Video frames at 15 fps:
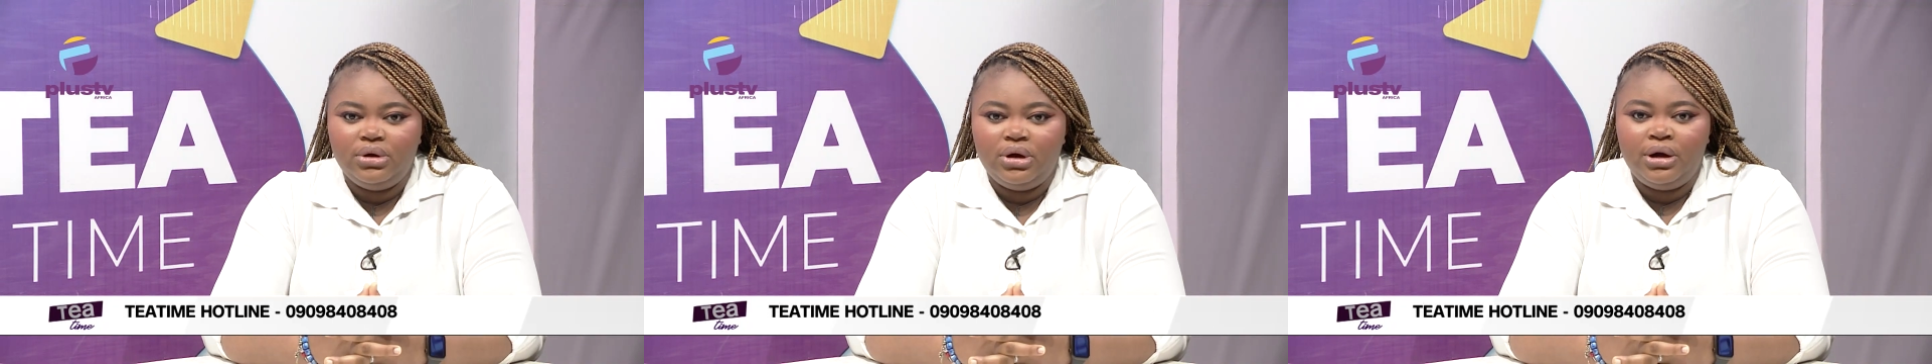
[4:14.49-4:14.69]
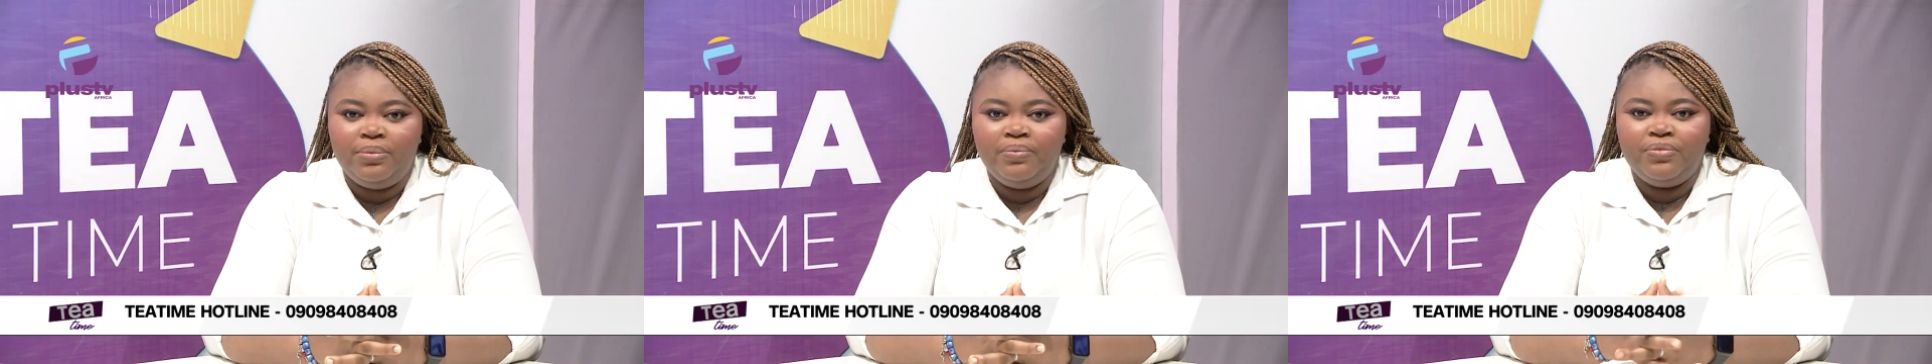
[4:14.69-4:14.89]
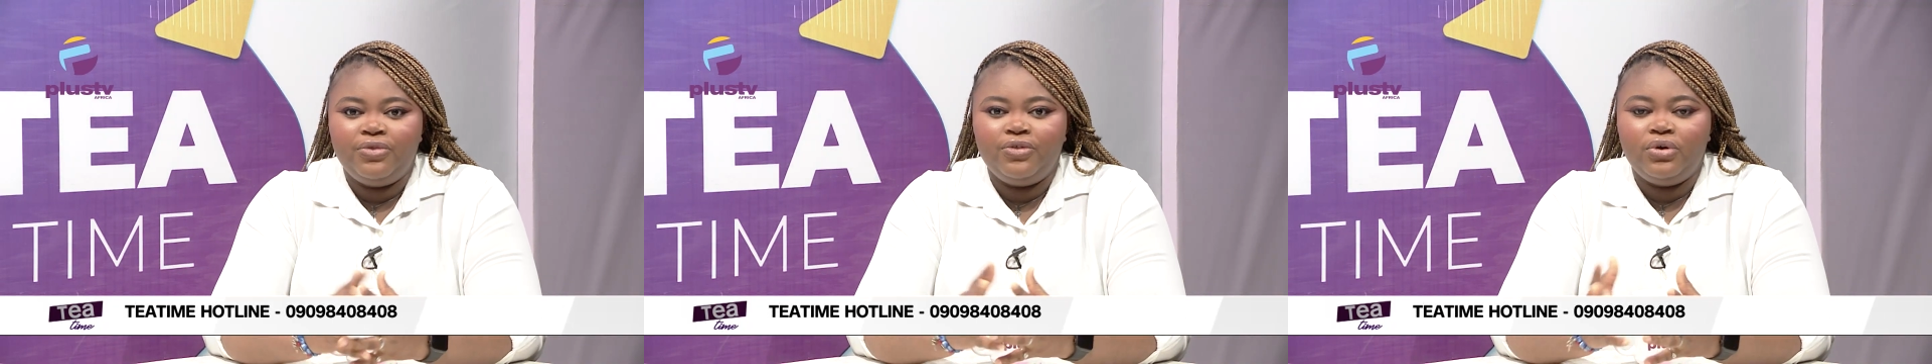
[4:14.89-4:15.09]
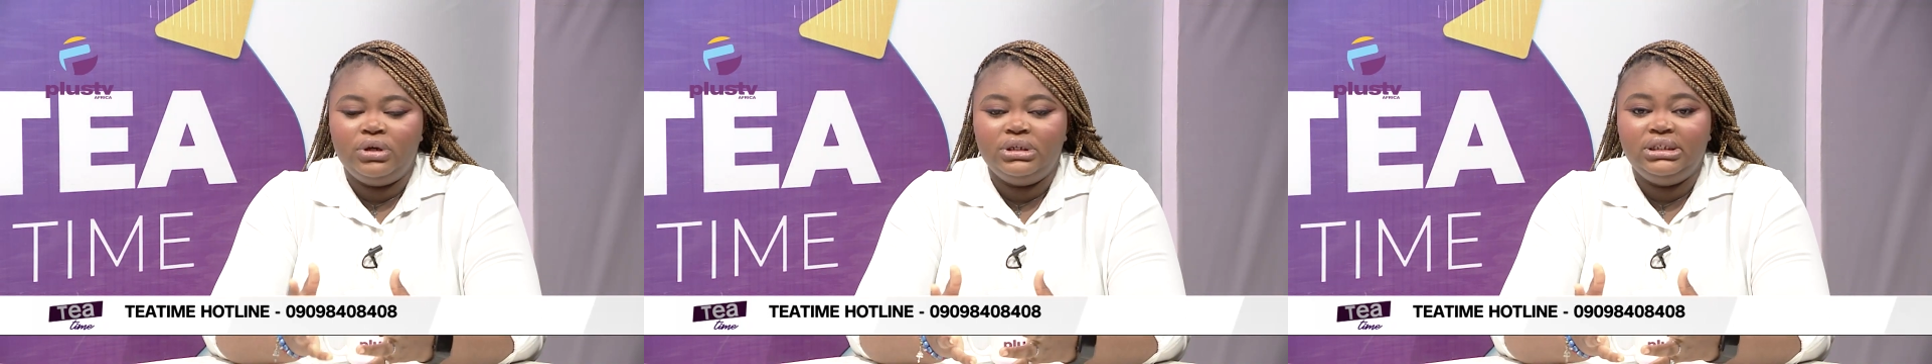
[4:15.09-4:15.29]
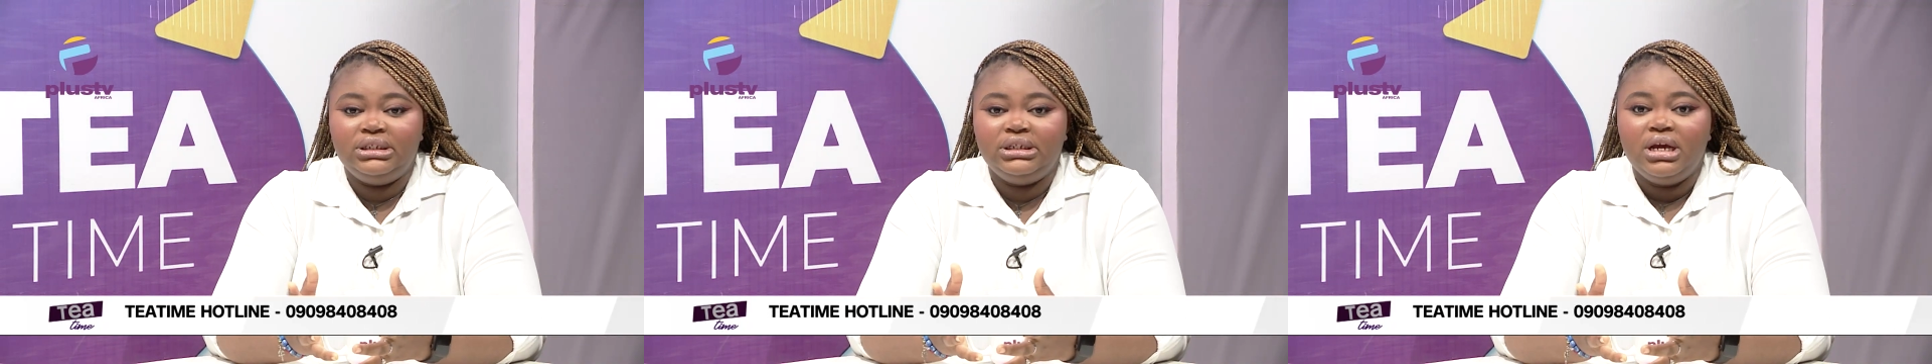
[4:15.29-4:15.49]
um
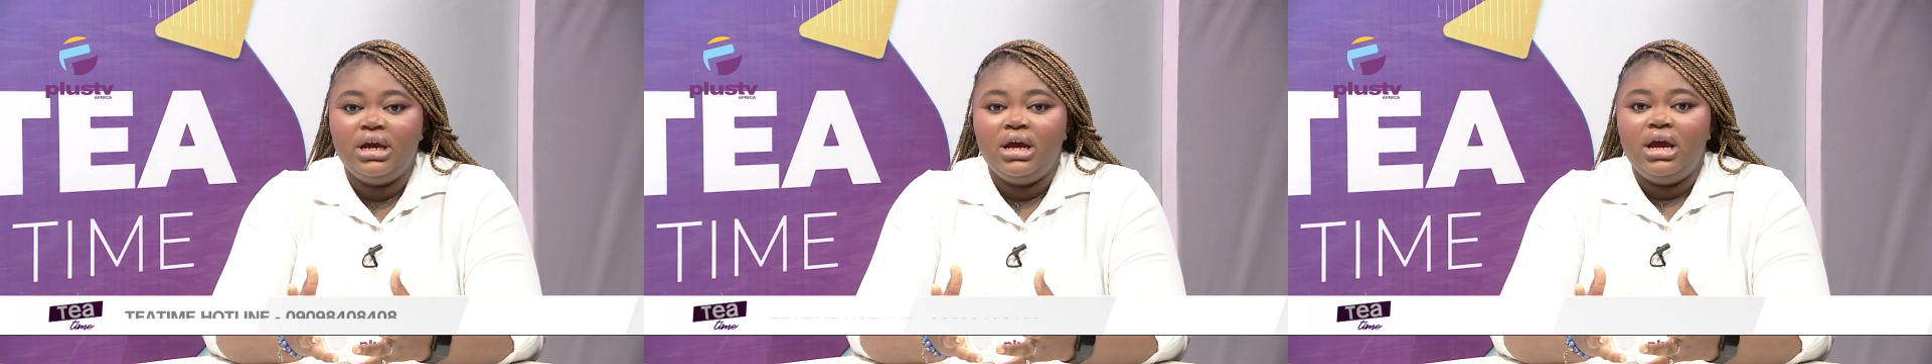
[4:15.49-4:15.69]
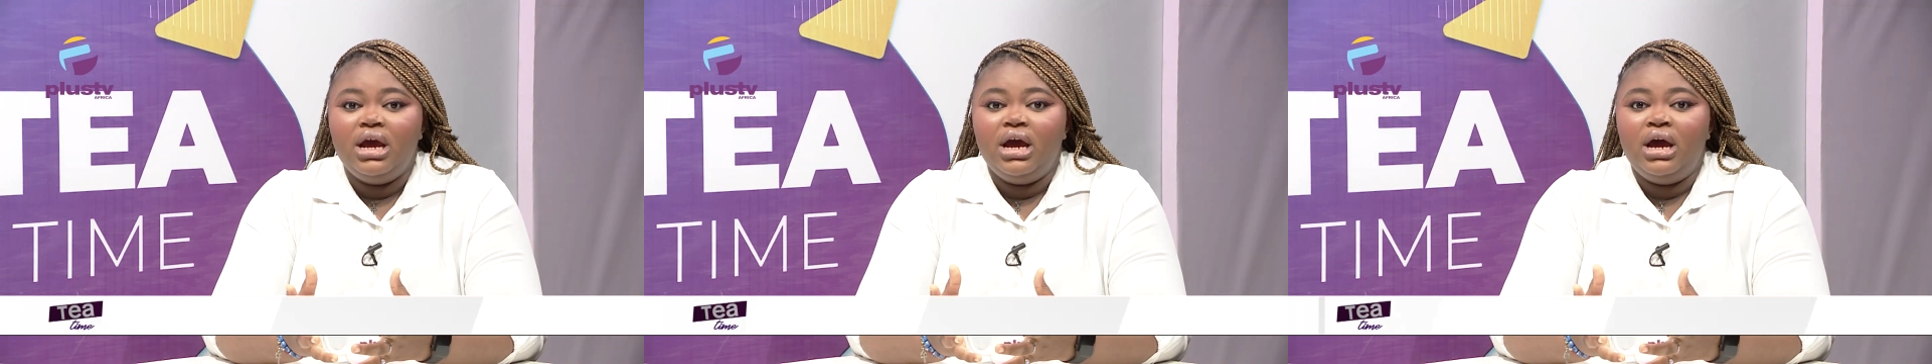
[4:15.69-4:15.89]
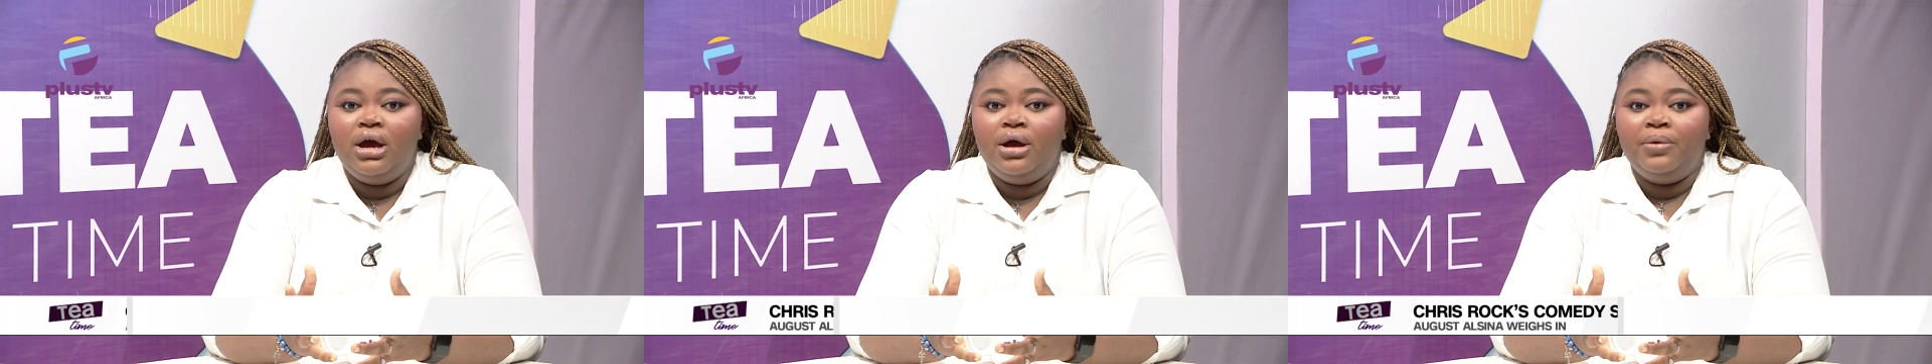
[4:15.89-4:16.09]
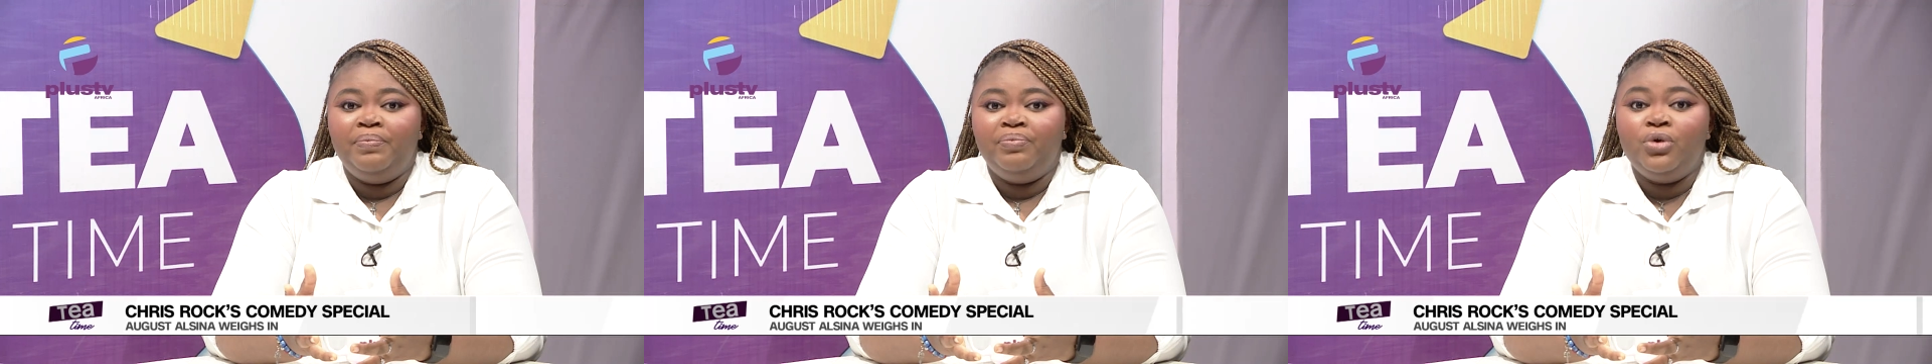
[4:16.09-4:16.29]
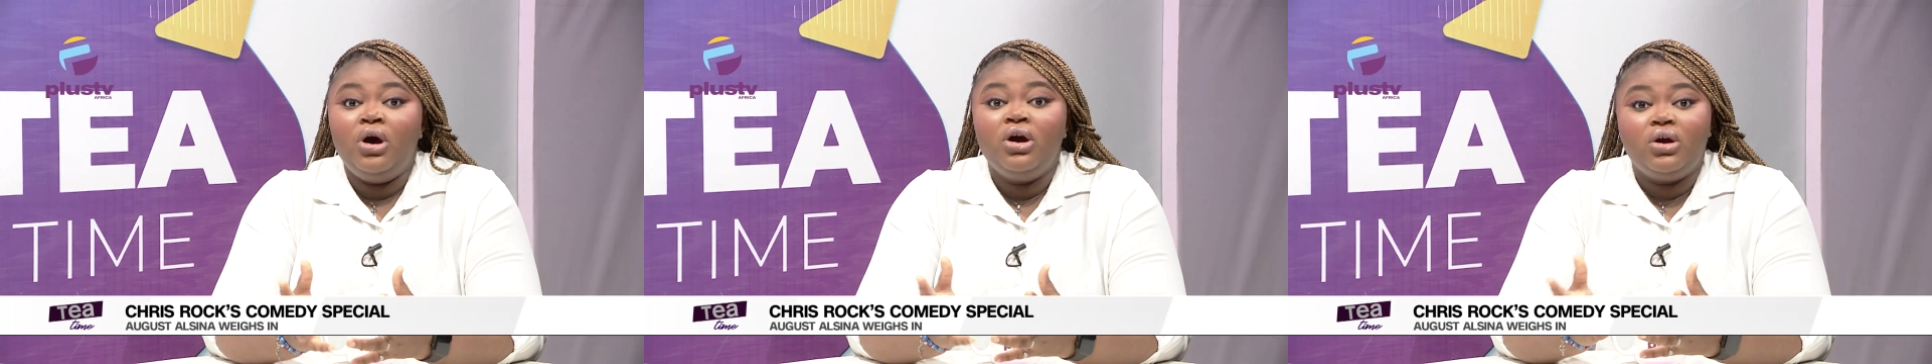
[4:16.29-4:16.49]
thought
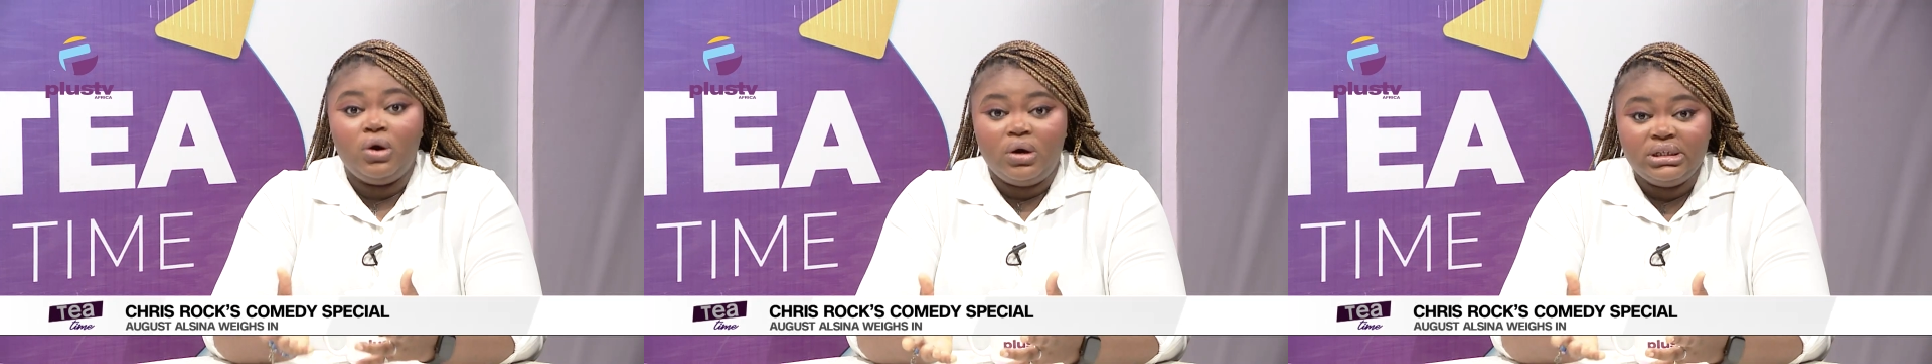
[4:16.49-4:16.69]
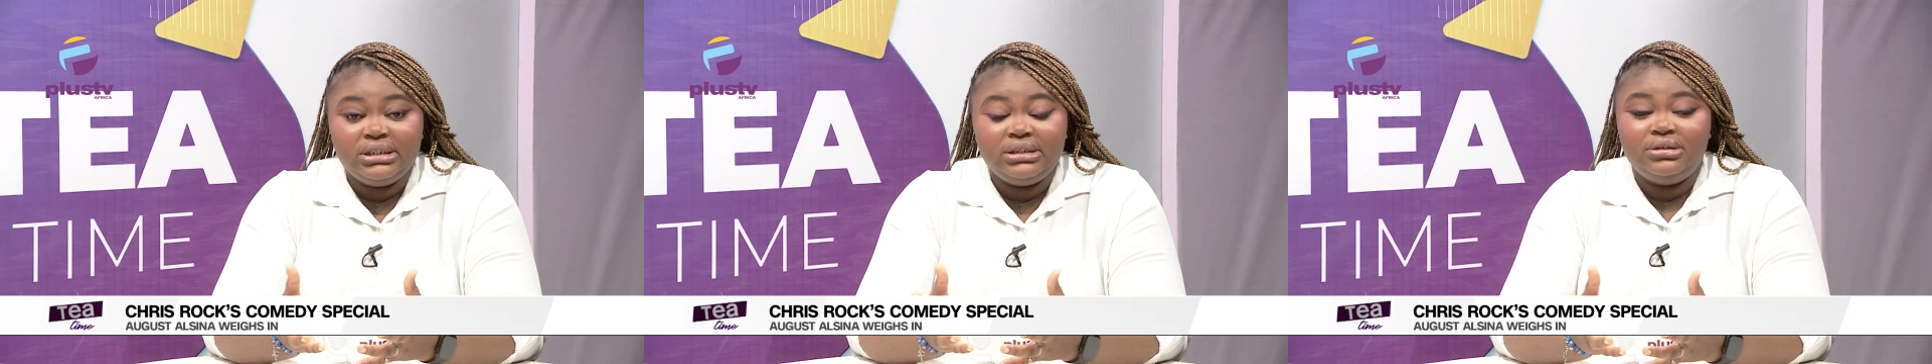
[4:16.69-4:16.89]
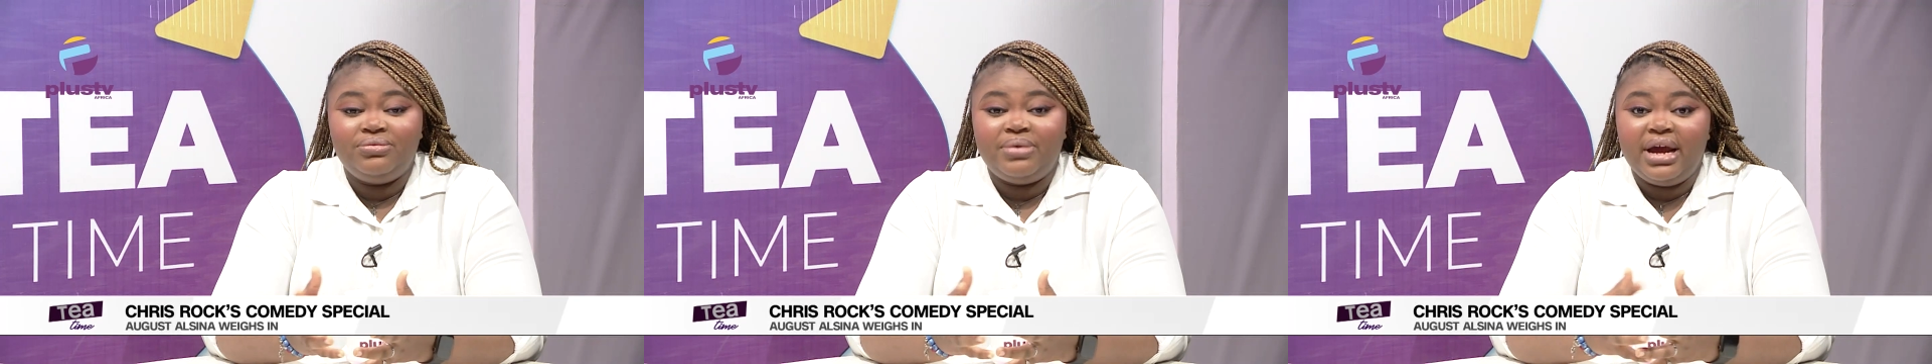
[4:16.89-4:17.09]
um August okay.